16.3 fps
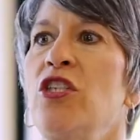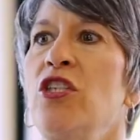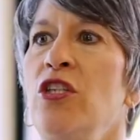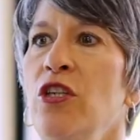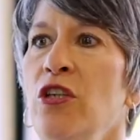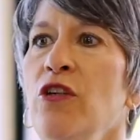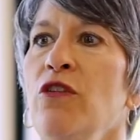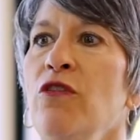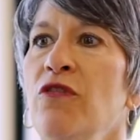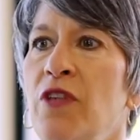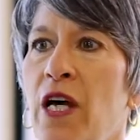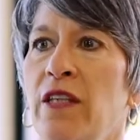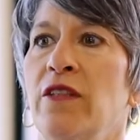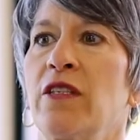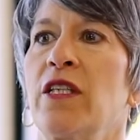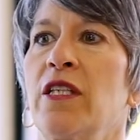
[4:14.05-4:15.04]
you've
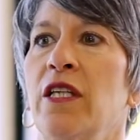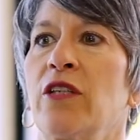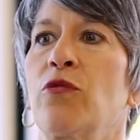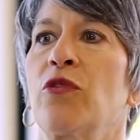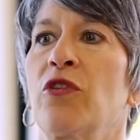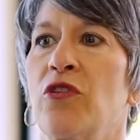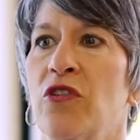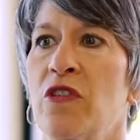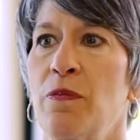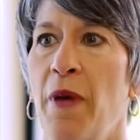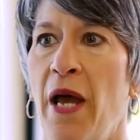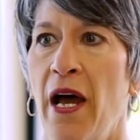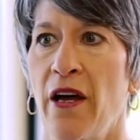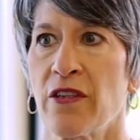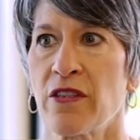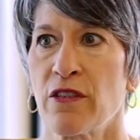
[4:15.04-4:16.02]
got to connect with your
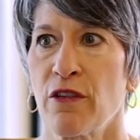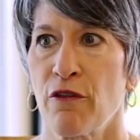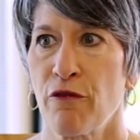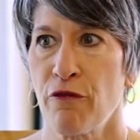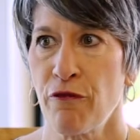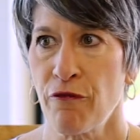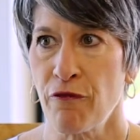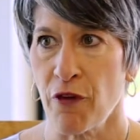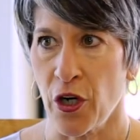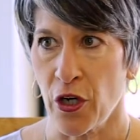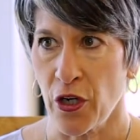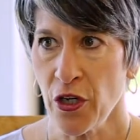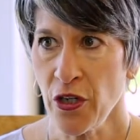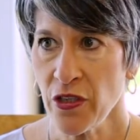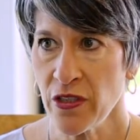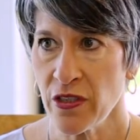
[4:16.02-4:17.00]
spouse
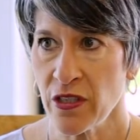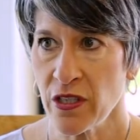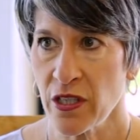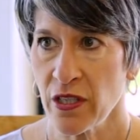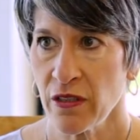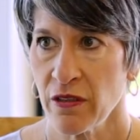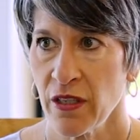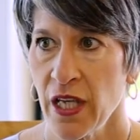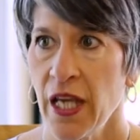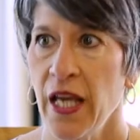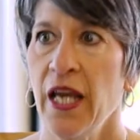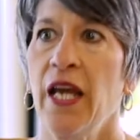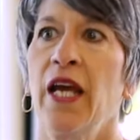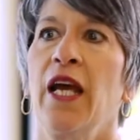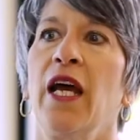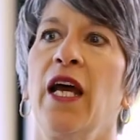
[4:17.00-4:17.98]
first
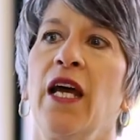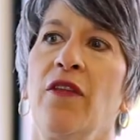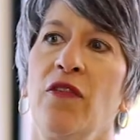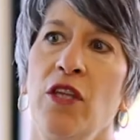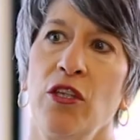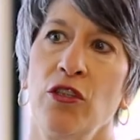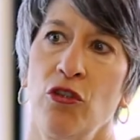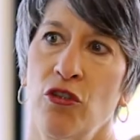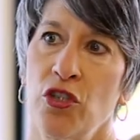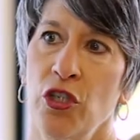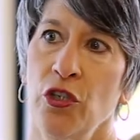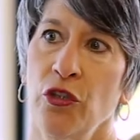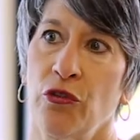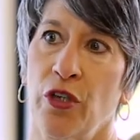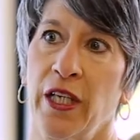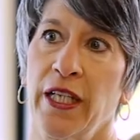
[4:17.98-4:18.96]
and then your
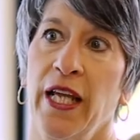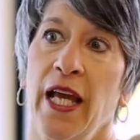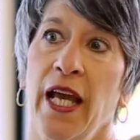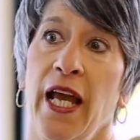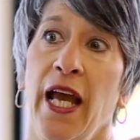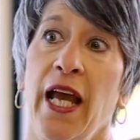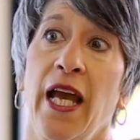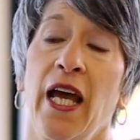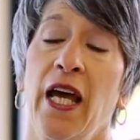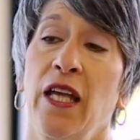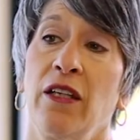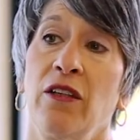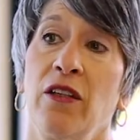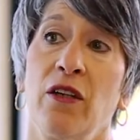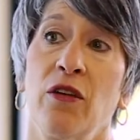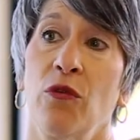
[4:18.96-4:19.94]
children.
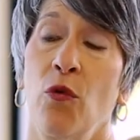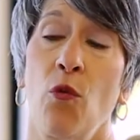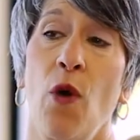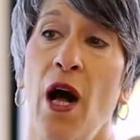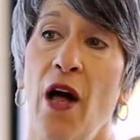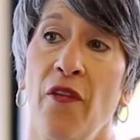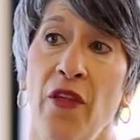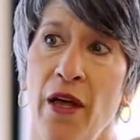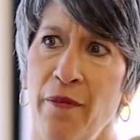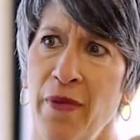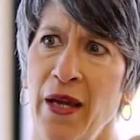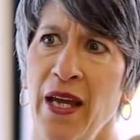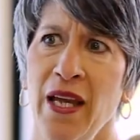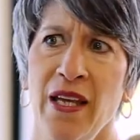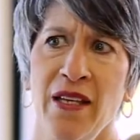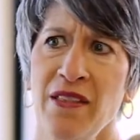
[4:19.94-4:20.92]
And while that
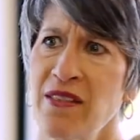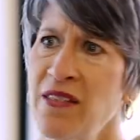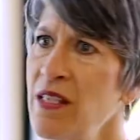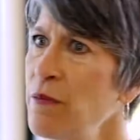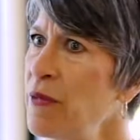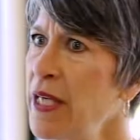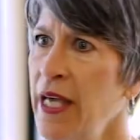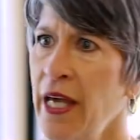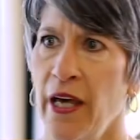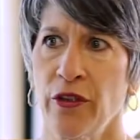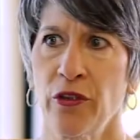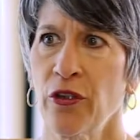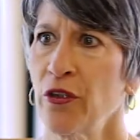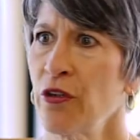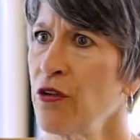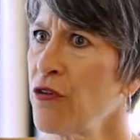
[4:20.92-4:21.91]
may seem
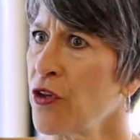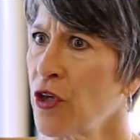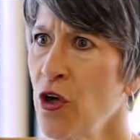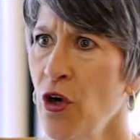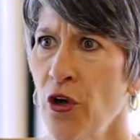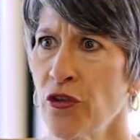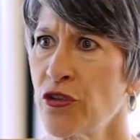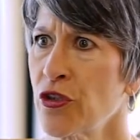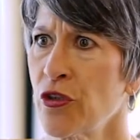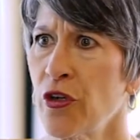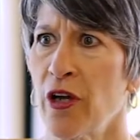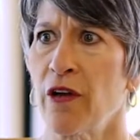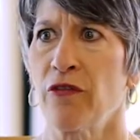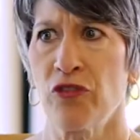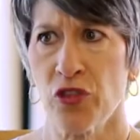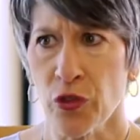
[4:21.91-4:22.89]
counter the culture
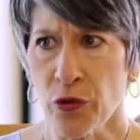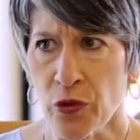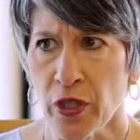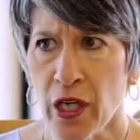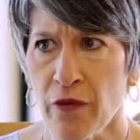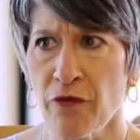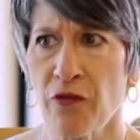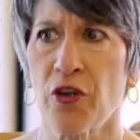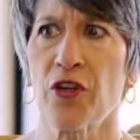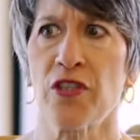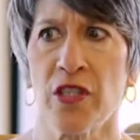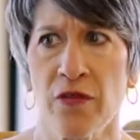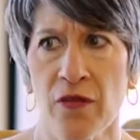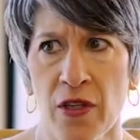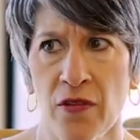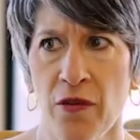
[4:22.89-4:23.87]
of children come
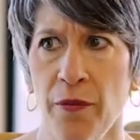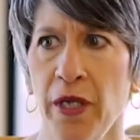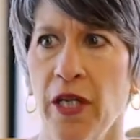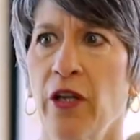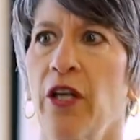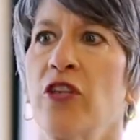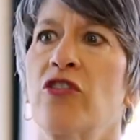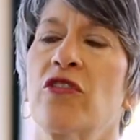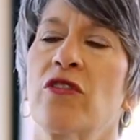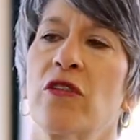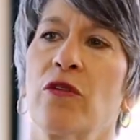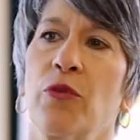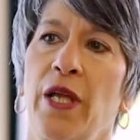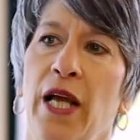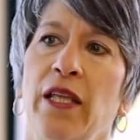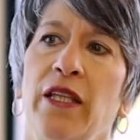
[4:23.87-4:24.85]
first and then the marriage,
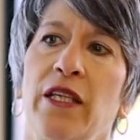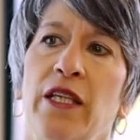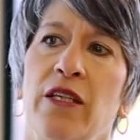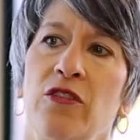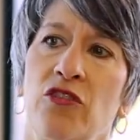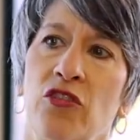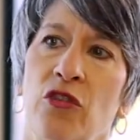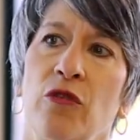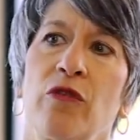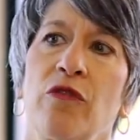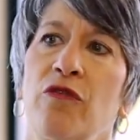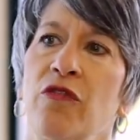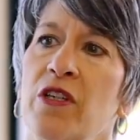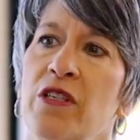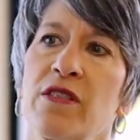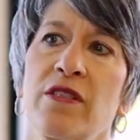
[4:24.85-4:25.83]
the reality is children
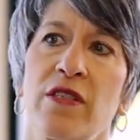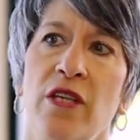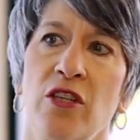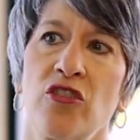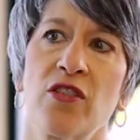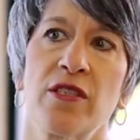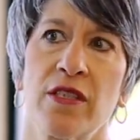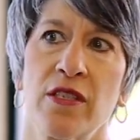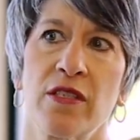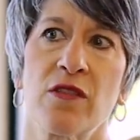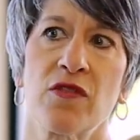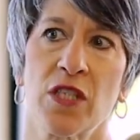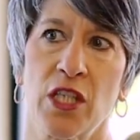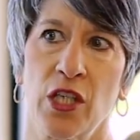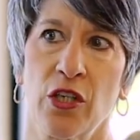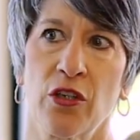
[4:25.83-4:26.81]
feel such a sense of
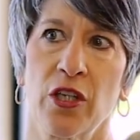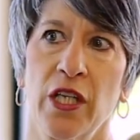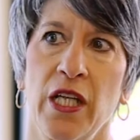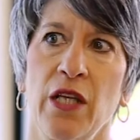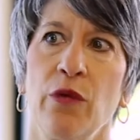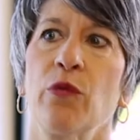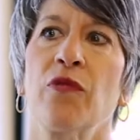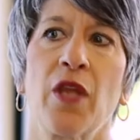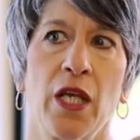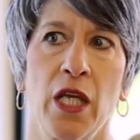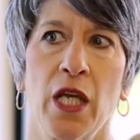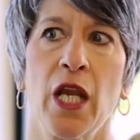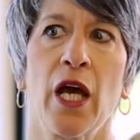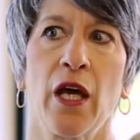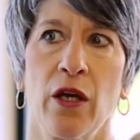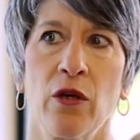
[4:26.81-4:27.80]
security when they
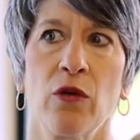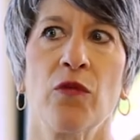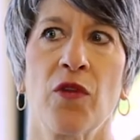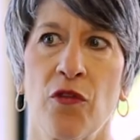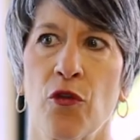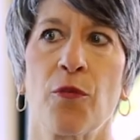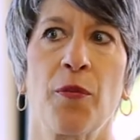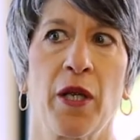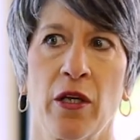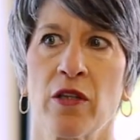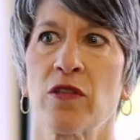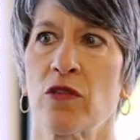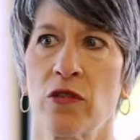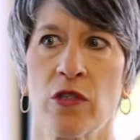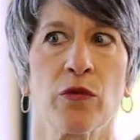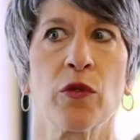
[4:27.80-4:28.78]
know that their
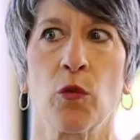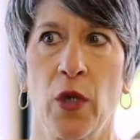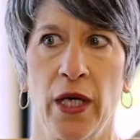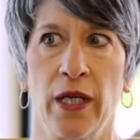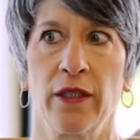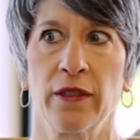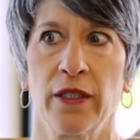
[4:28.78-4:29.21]
parents are doing well.